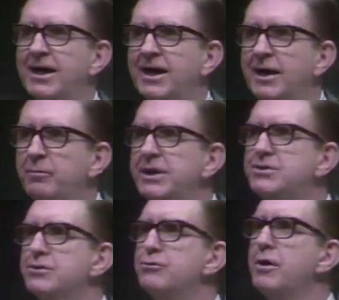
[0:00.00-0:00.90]
I
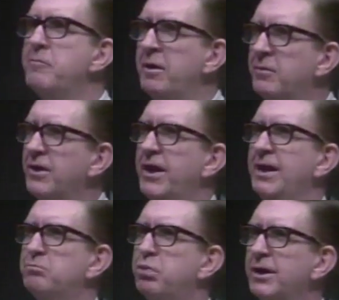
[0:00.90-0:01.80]
bid you remember
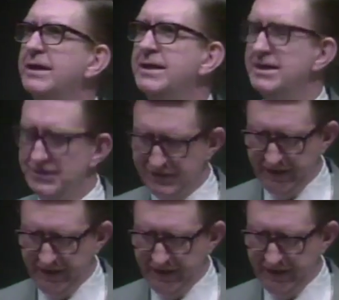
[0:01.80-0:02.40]
that, please.